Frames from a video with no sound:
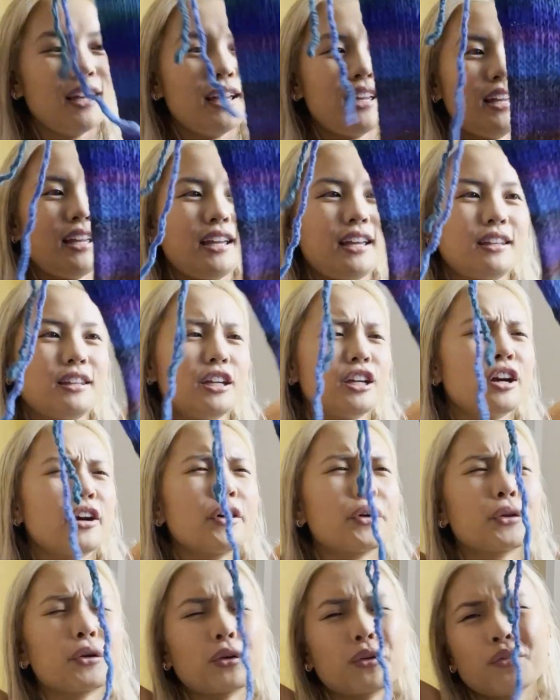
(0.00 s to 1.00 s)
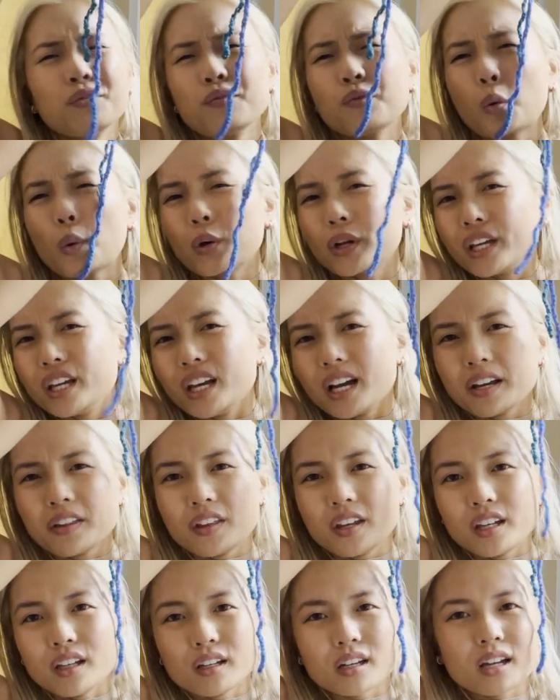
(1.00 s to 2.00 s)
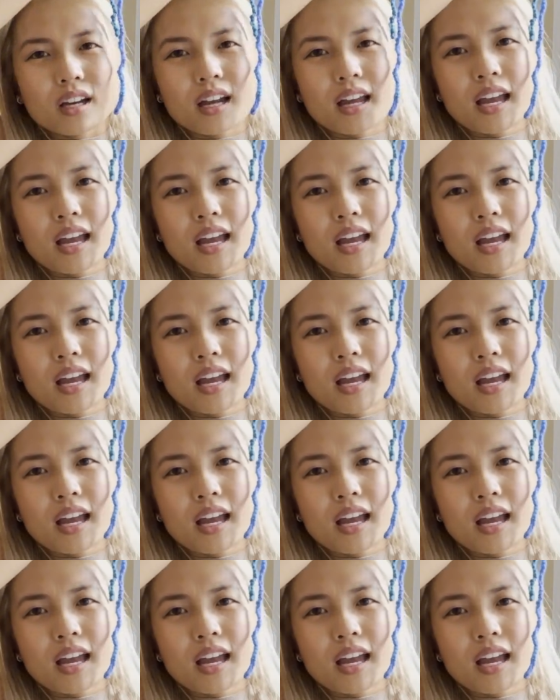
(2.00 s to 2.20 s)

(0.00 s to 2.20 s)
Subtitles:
in the color 40, I think,